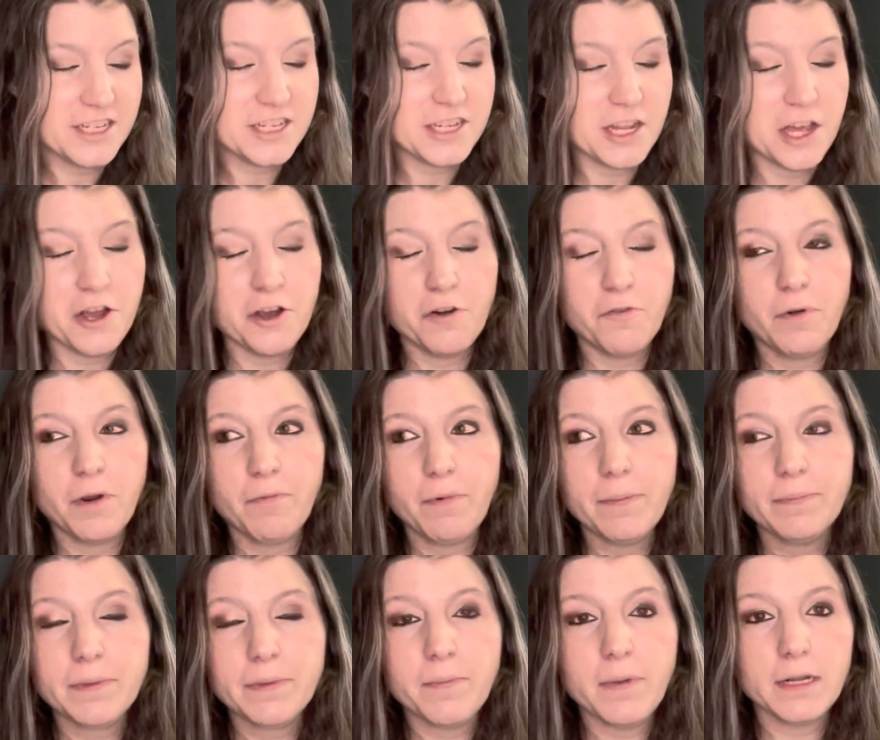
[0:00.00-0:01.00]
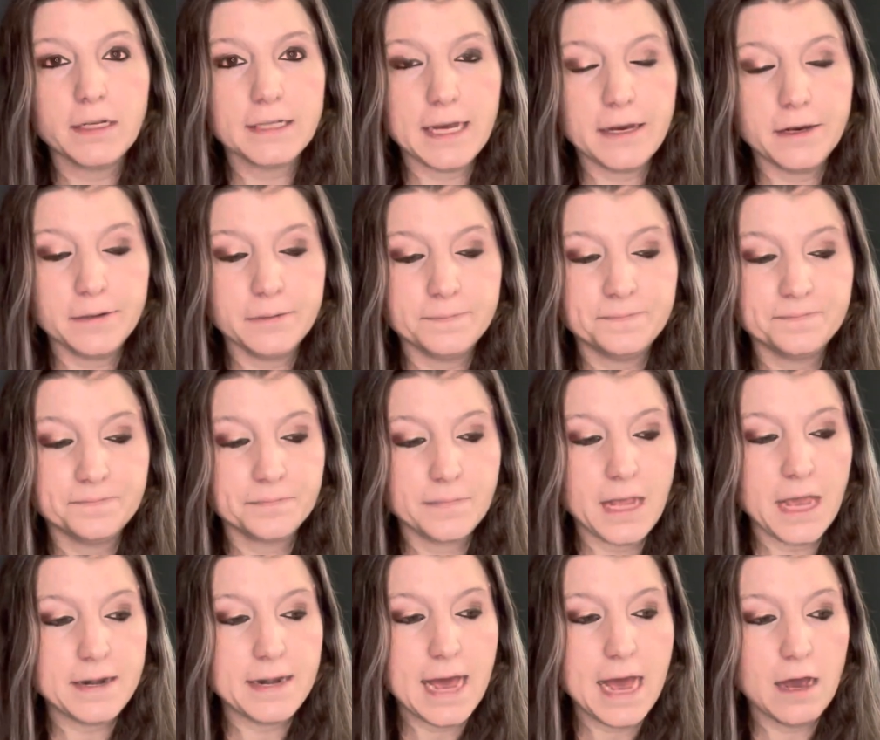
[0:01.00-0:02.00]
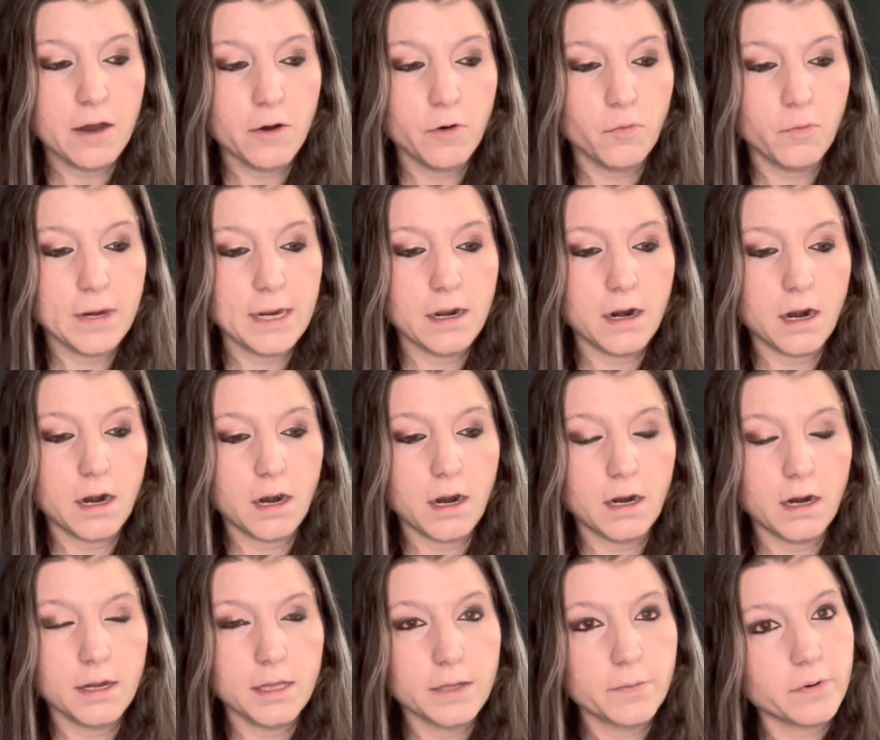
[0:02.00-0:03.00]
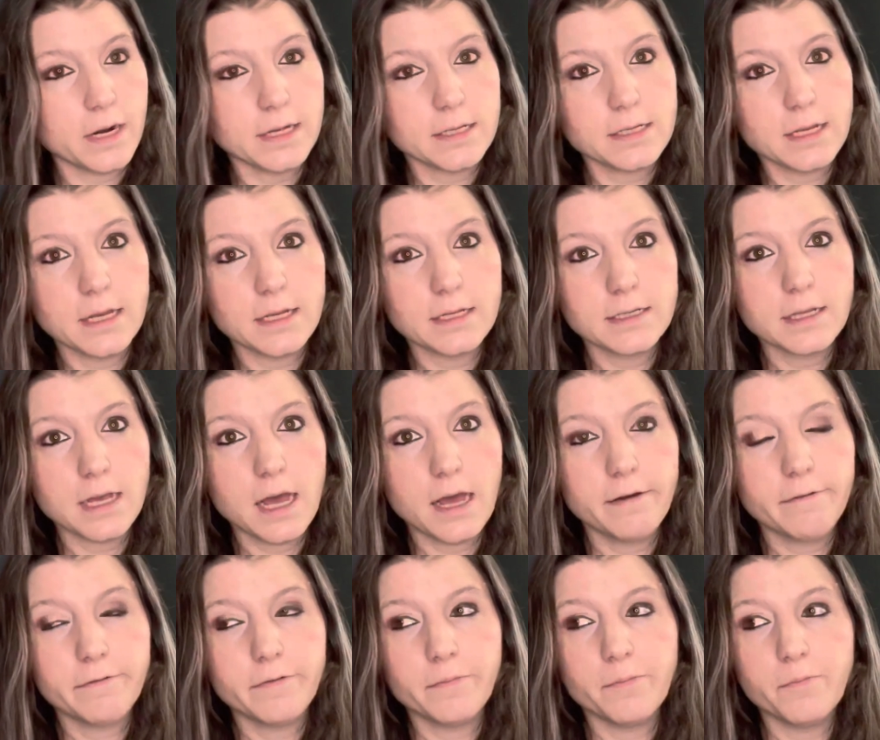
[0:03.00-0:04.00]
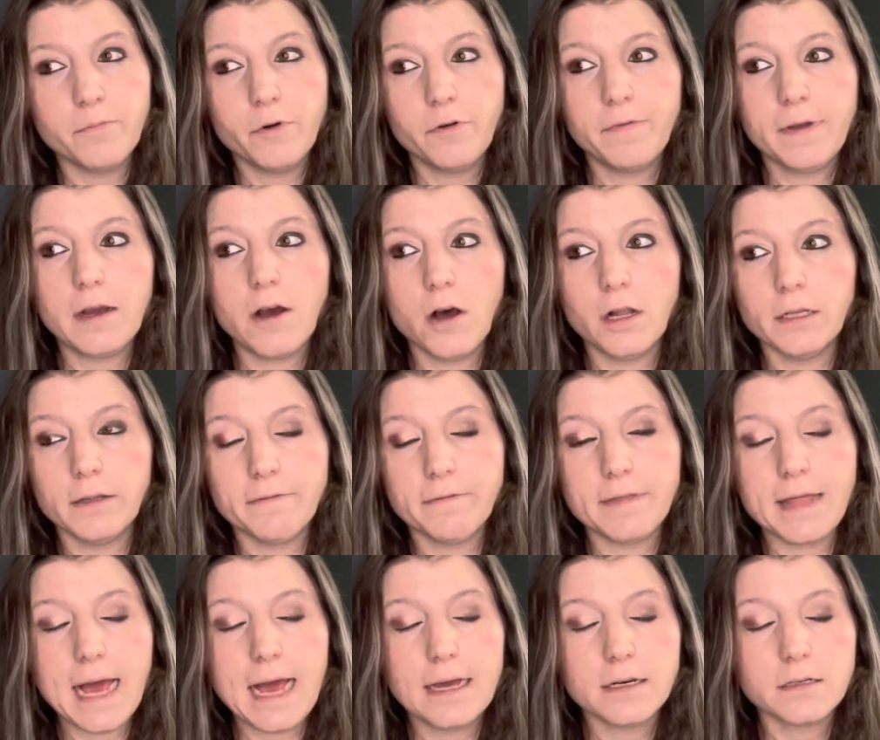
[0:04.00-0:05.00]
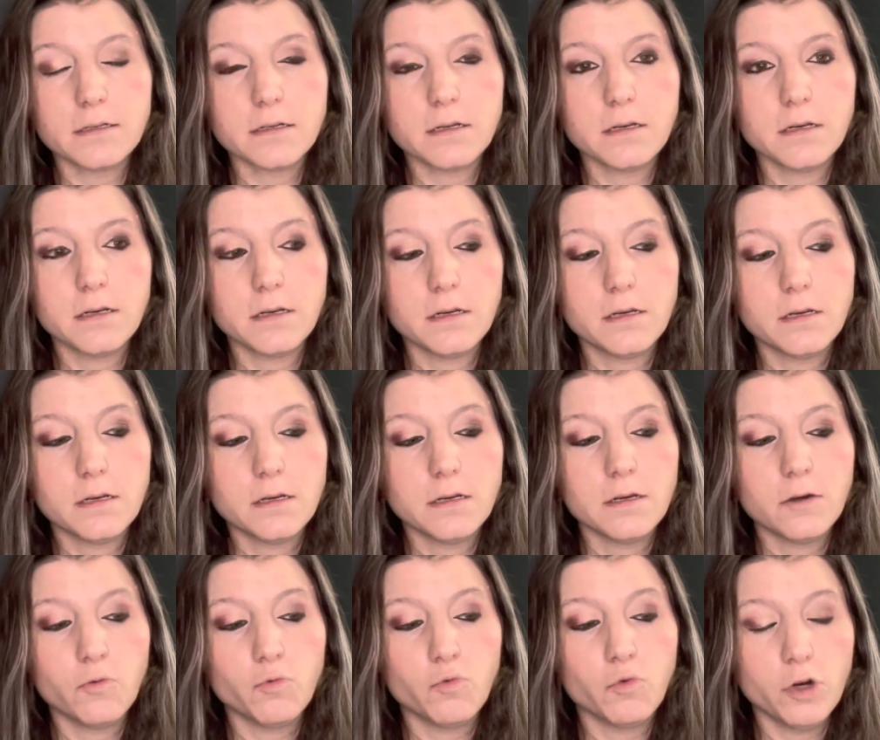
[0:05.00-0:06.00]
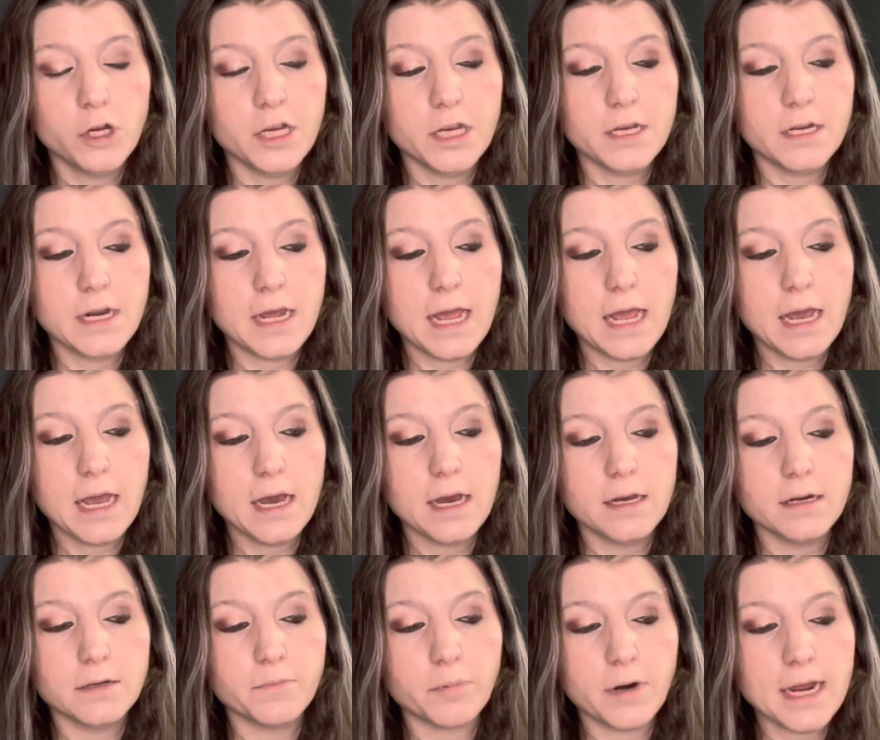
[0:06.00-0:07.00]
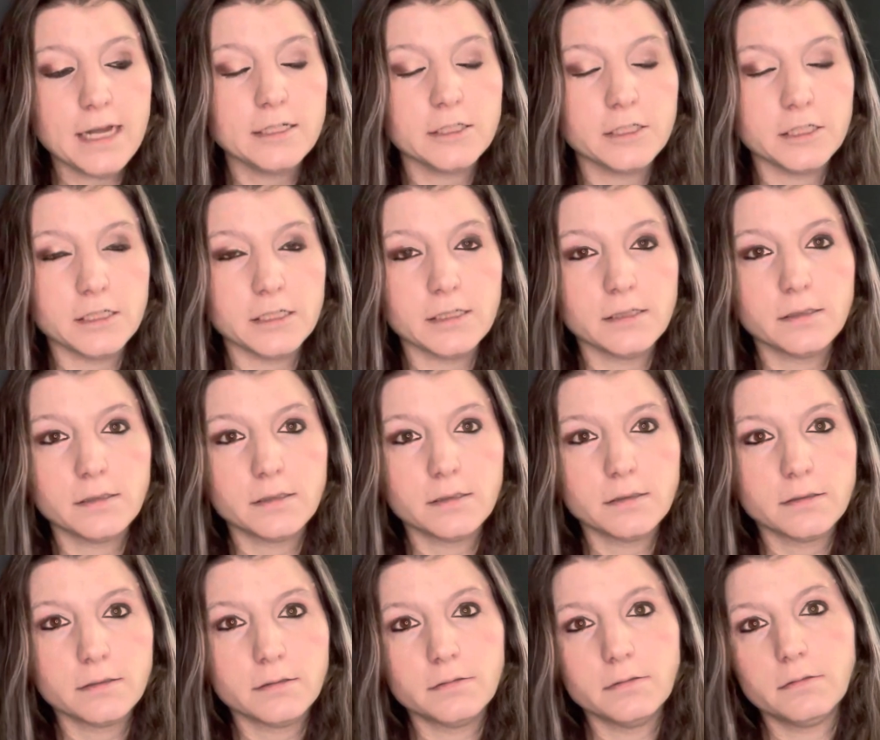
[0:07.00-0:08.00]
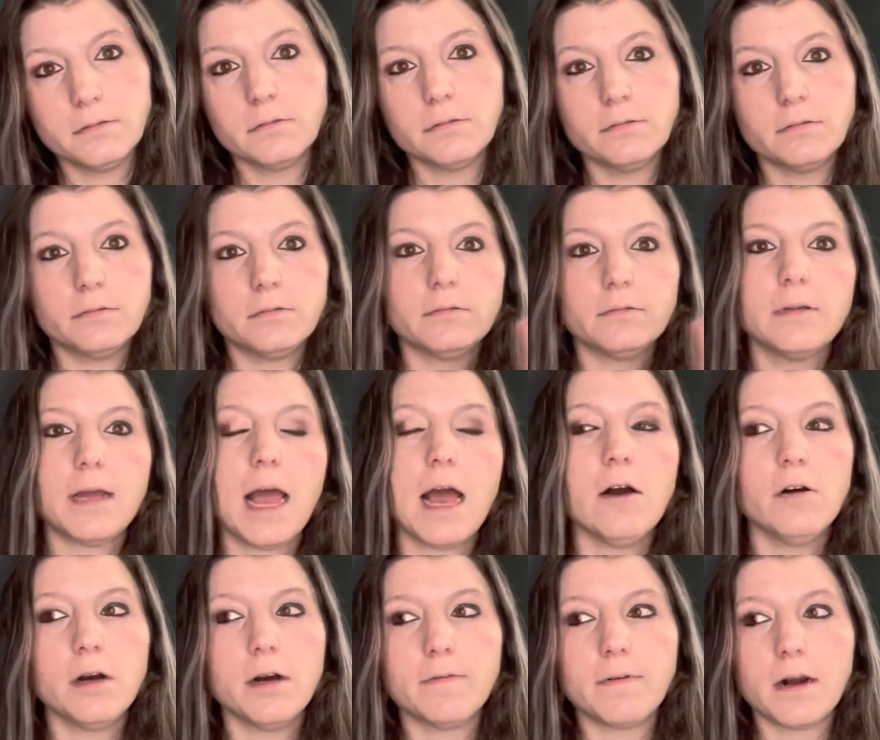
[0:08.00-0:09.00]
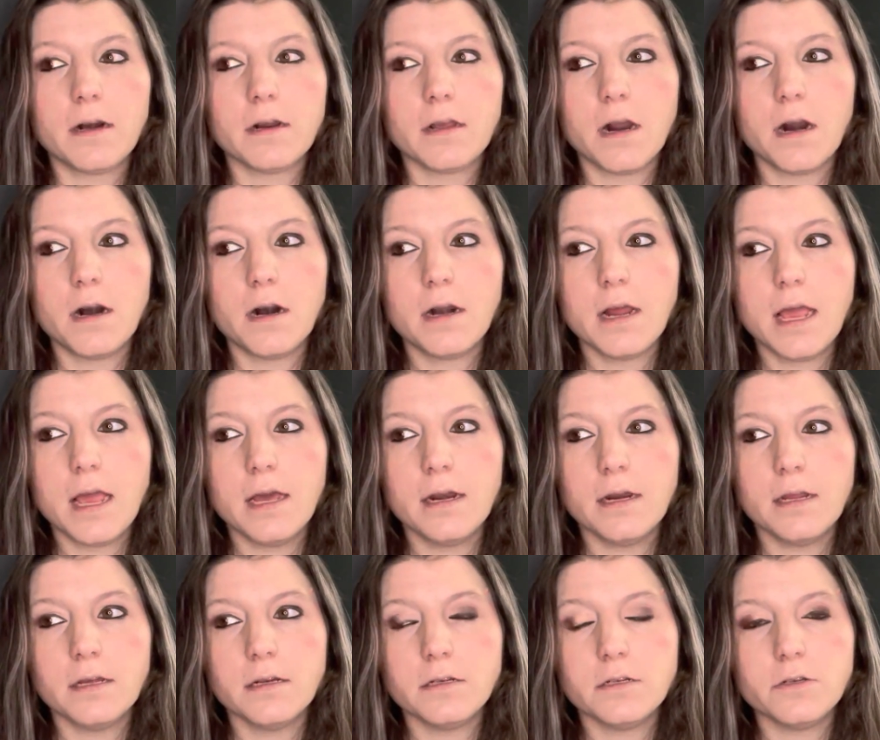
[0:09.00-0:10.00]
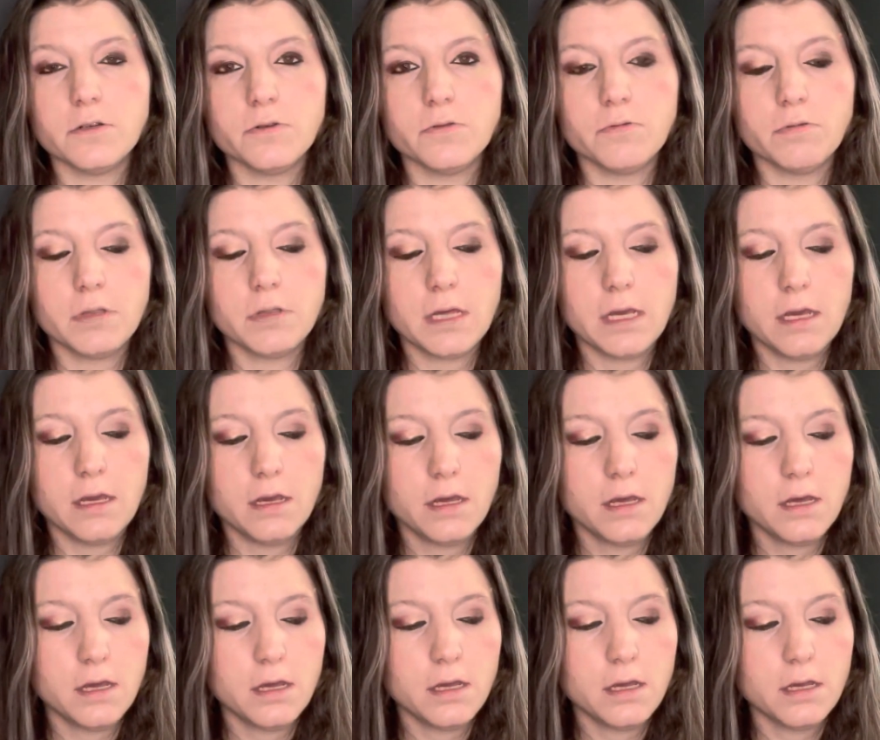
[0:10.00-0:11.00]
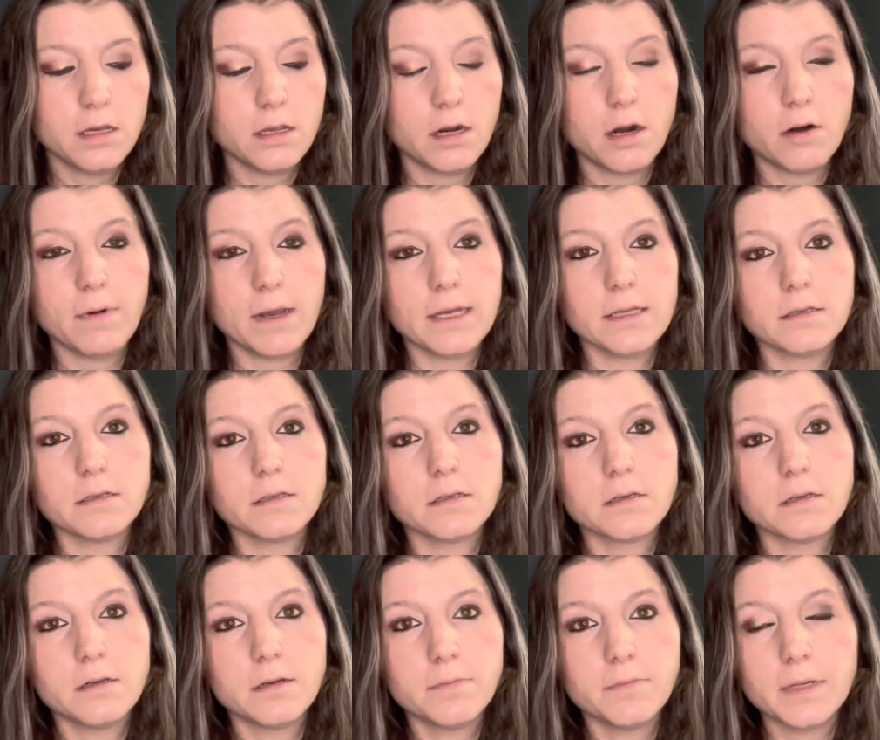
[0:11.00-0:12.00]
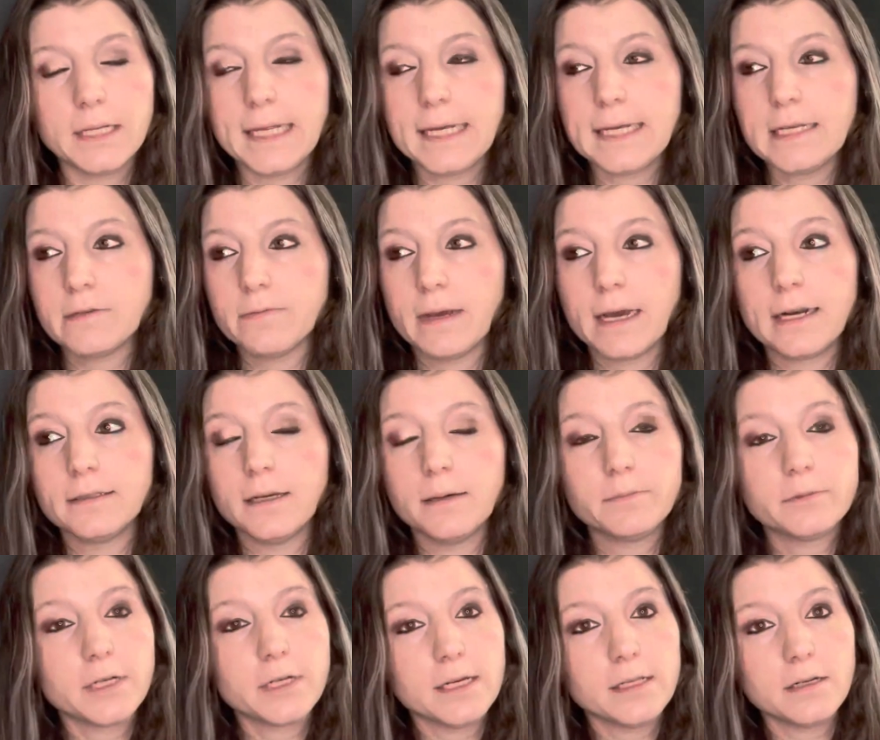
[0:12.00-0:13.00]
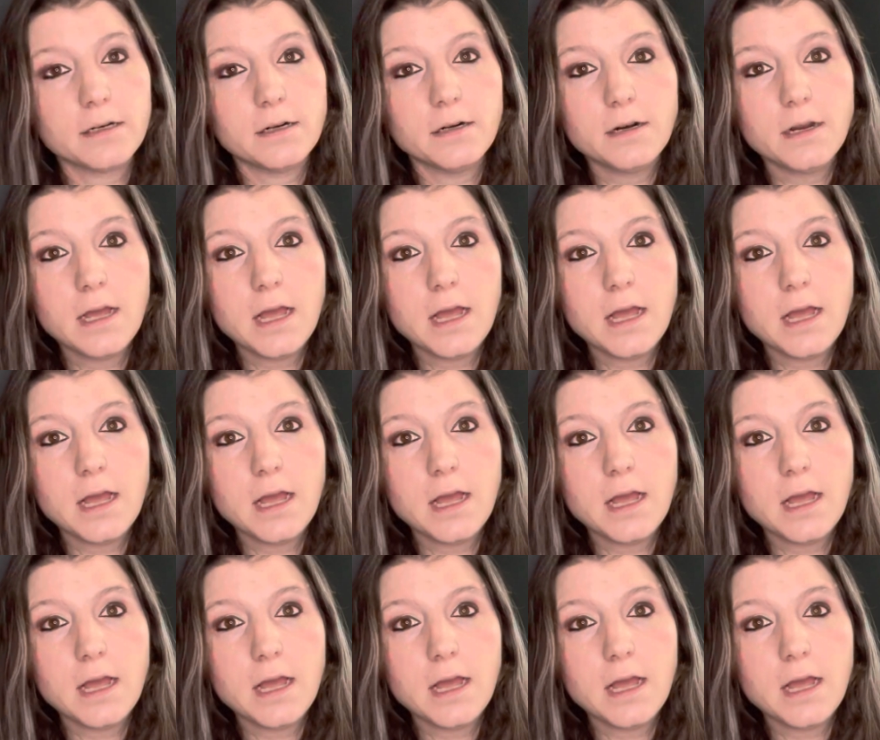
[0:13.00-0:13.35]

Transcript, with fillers: So we ripped them all down and now we are in the process of moving all of that wood and branches out of our yard and into the yard waste place. We got a dump trailer